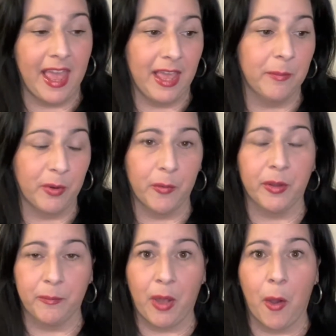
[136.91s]
a
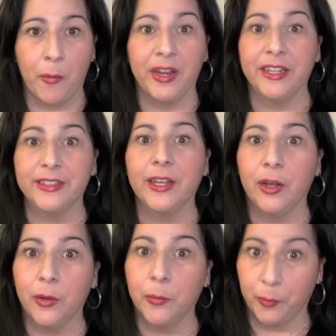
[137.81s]
broken bone
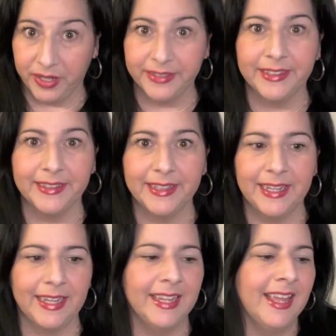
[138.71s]
until
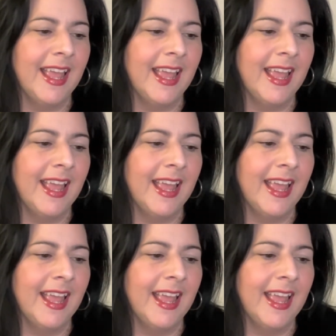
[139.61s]
recently,